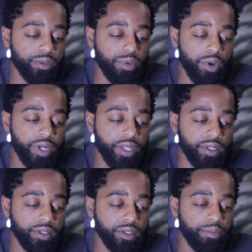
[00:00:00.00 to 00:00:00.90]

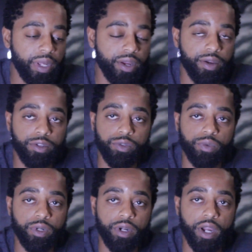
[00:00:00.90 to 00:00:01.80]
exploited, periods
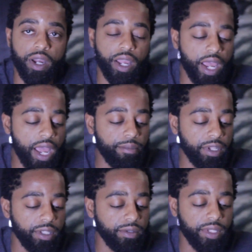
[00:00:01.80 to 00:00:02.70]
were
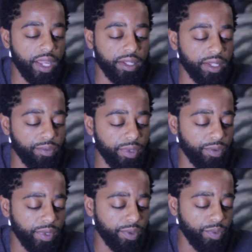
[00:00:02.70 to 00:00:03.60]
uncommon. It was like,
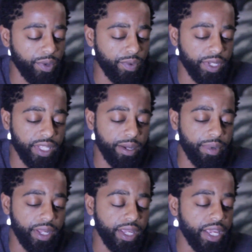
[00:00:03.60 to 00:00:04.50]
what was there?
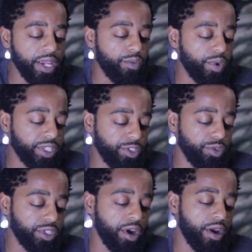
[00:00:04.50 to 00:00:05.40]
But once you
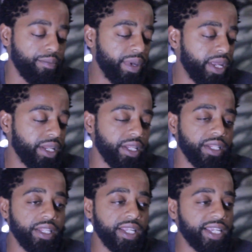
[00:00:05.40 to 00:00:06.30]
start being
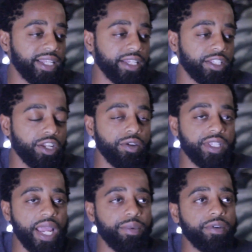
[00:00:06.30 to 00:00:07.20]
in a certain
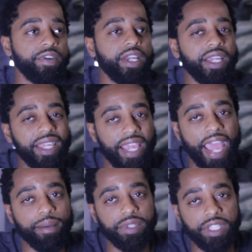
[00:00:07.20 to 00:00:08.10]
type of
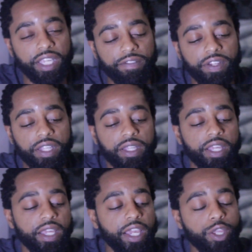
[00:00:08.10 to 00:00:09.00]

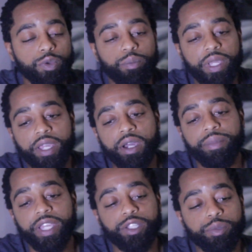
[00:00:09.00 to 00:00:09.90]
captivity and you
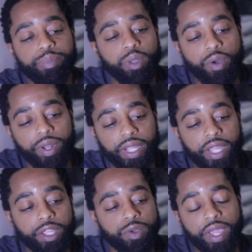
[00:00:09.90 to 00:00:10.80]
become exploited,
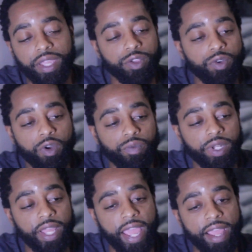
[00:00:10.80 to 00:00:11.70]
and you don't
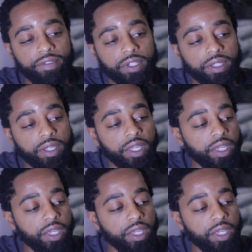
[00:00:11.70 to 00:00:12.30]
really have the,